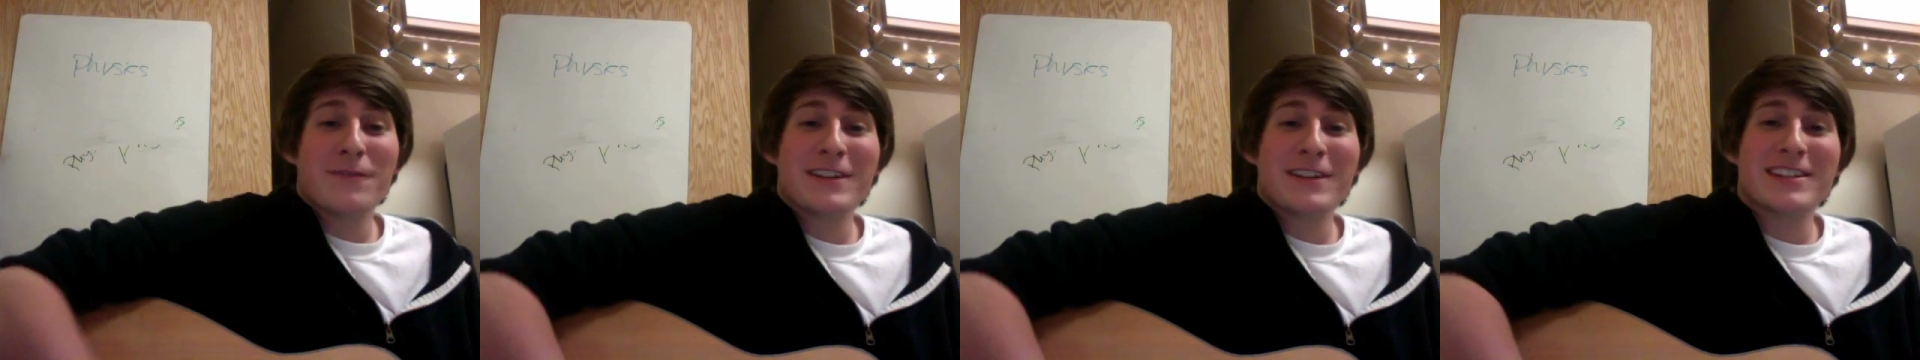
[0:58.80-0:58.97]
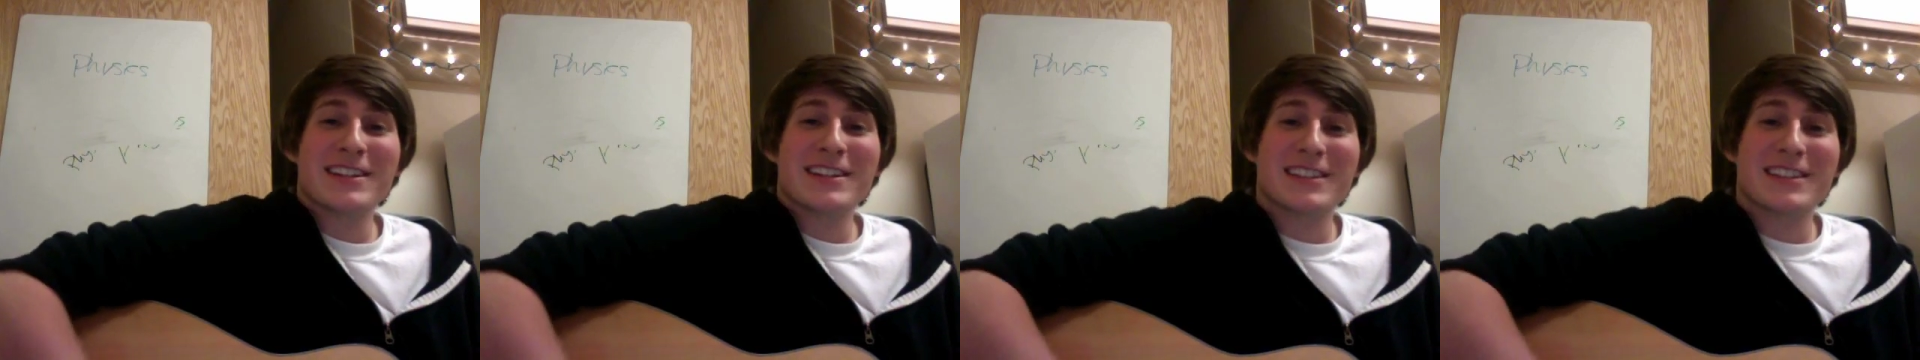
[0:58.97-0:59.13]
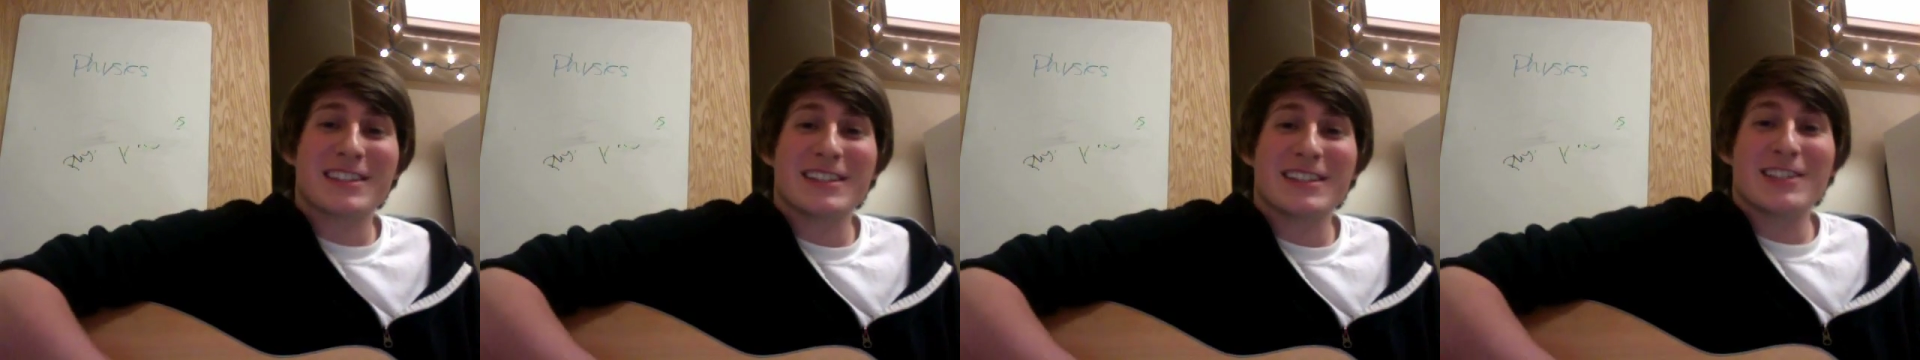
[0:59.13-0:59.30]

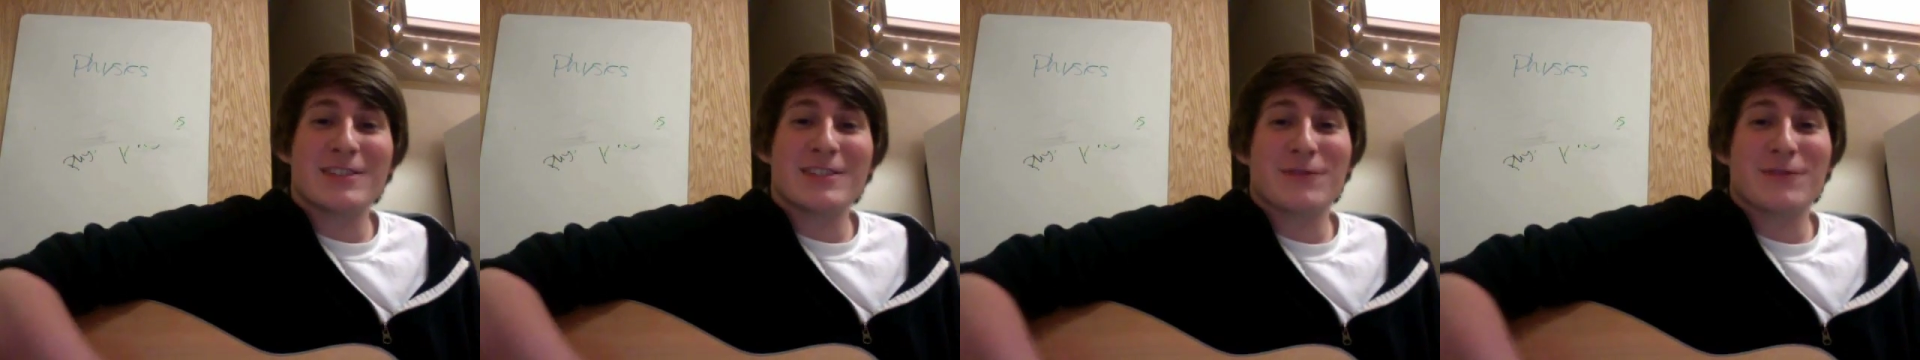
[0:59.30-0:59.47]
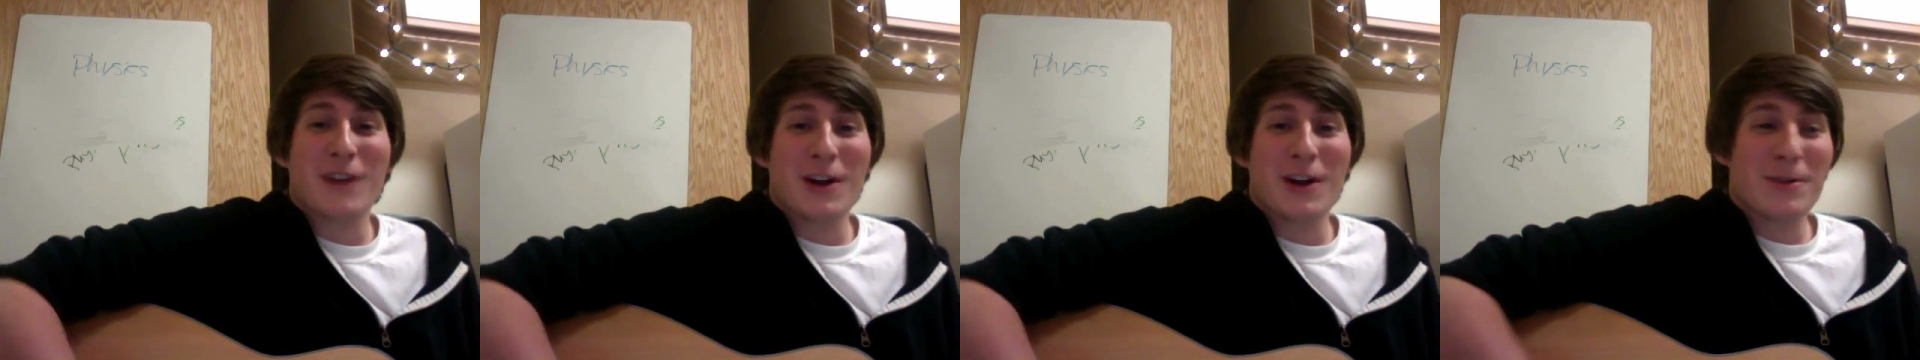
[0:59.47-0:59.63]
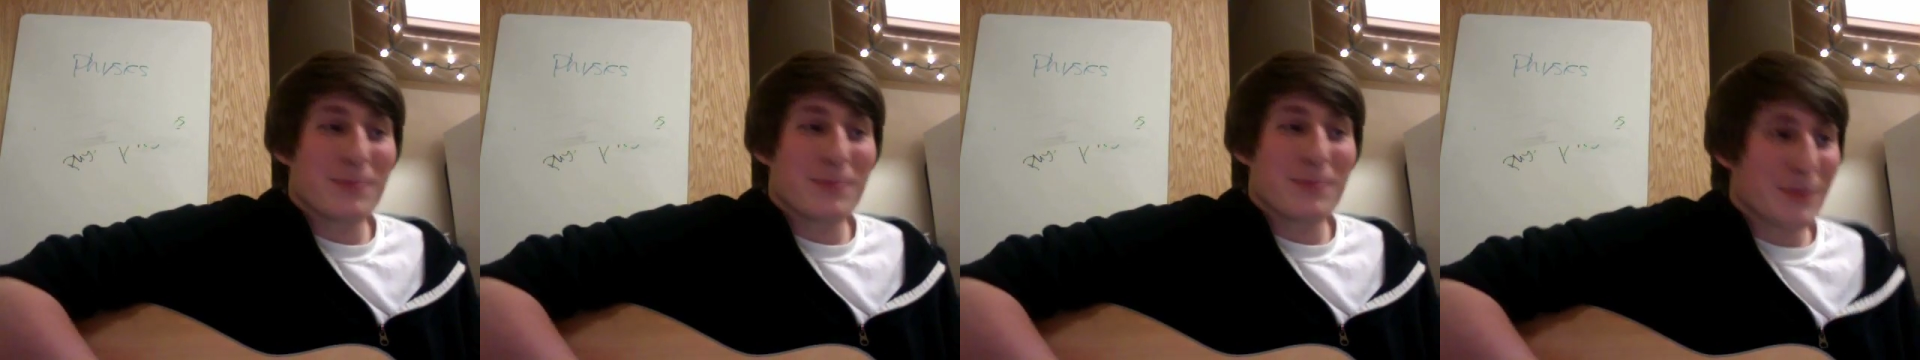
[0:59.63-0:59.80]
Physics is
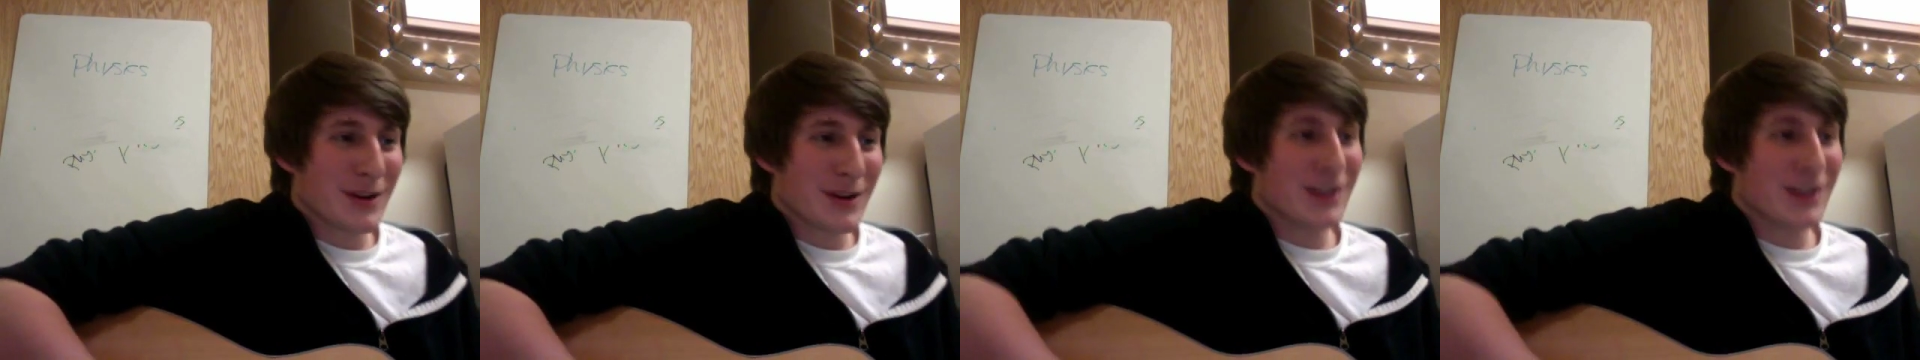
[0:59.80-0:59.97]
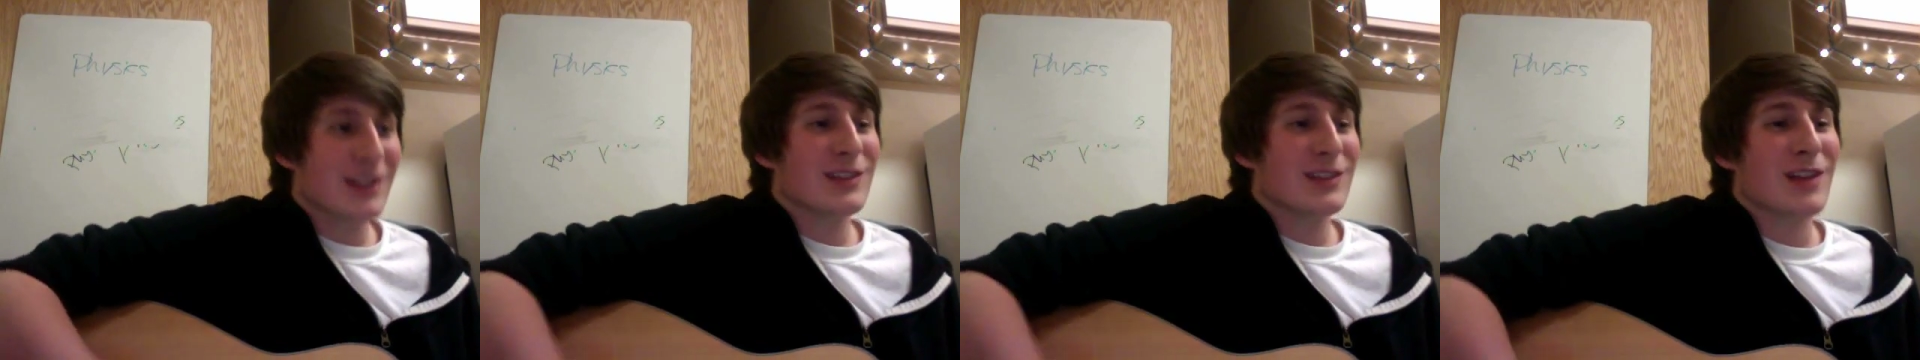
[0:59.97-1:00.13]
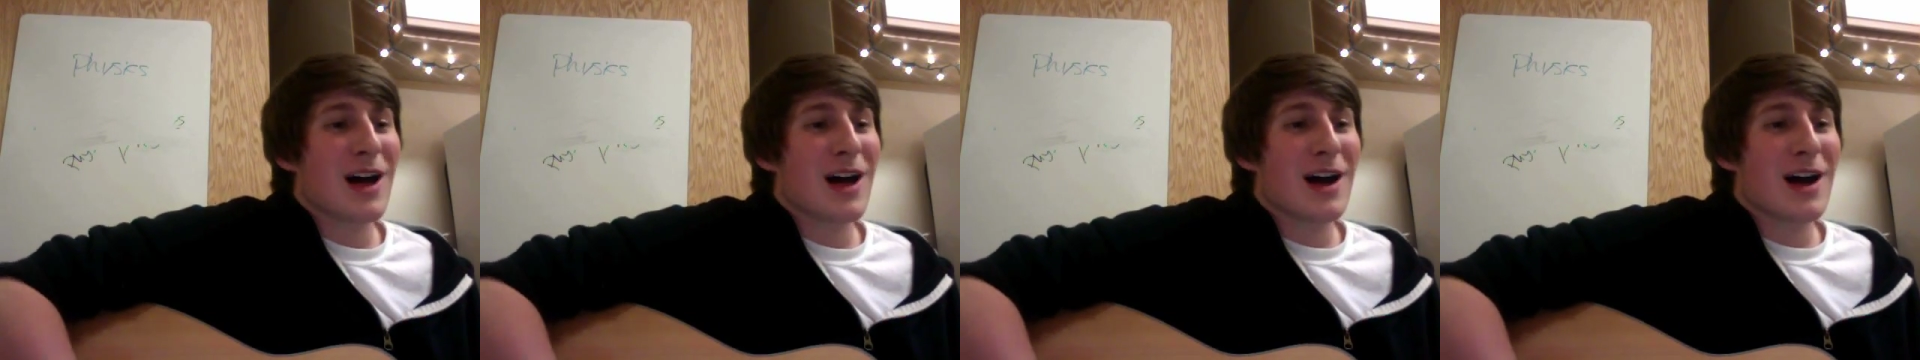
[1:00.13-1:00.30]
fun
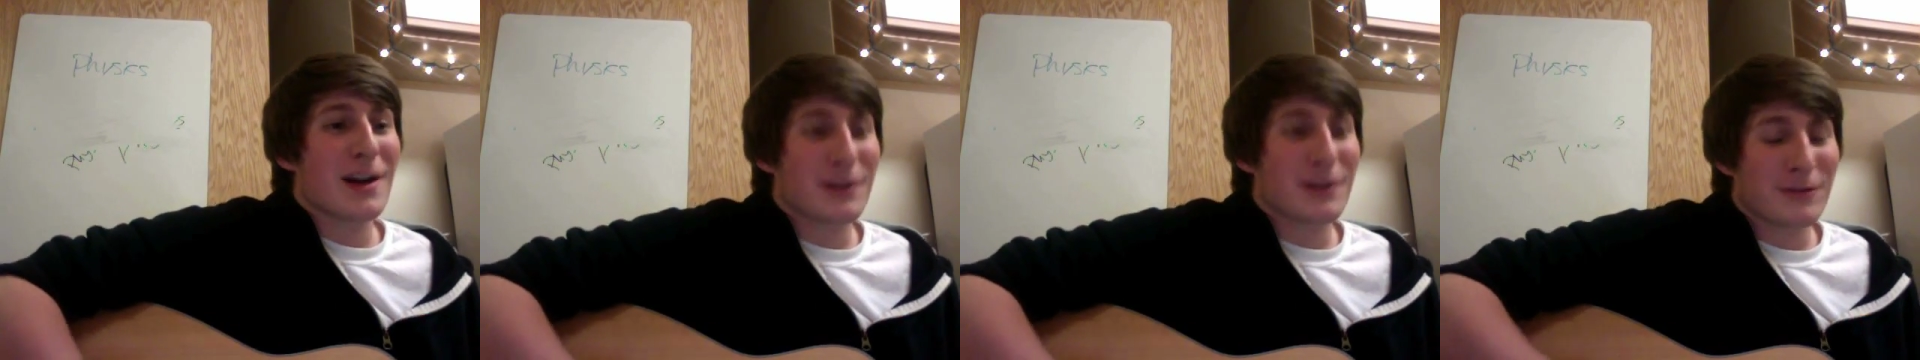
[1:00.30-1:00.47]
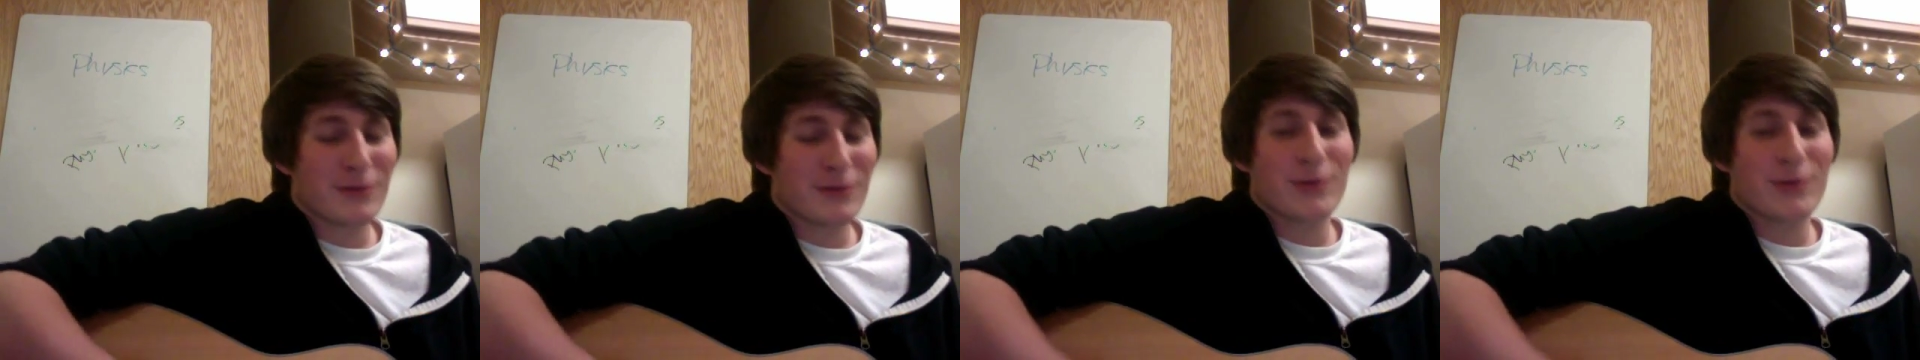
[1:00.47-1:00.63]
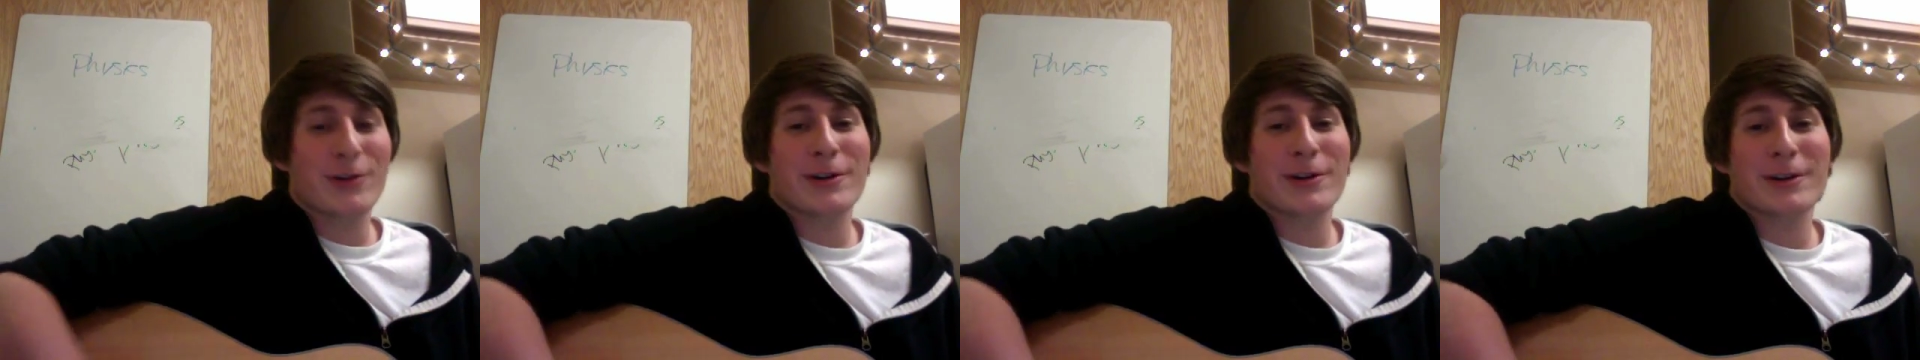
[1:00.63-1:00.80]
but a lot
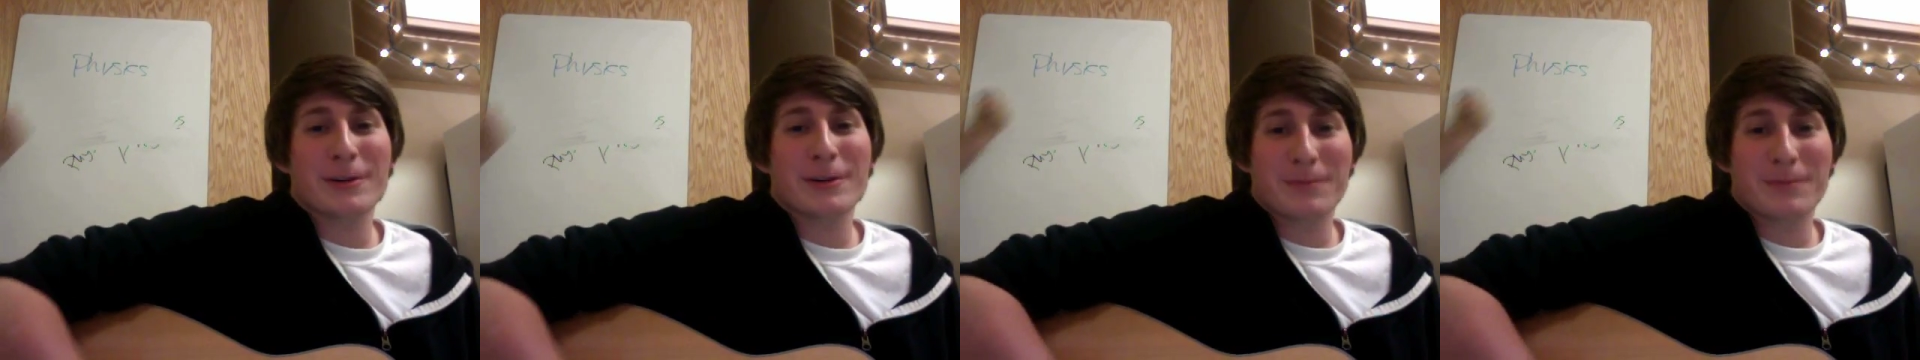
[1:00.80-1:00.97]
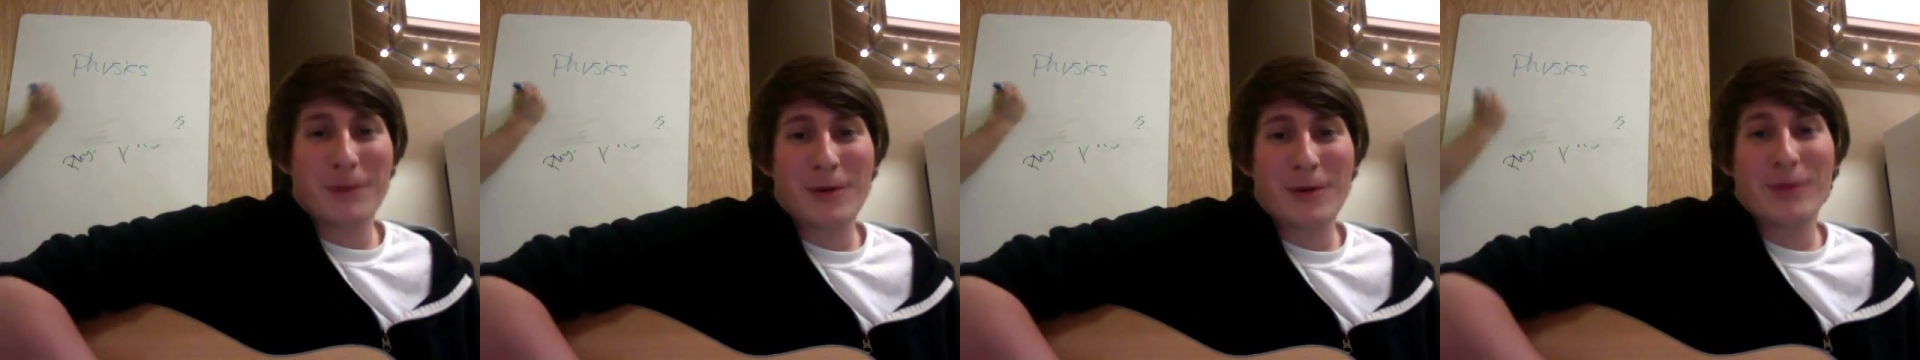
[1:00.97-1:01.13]
of work,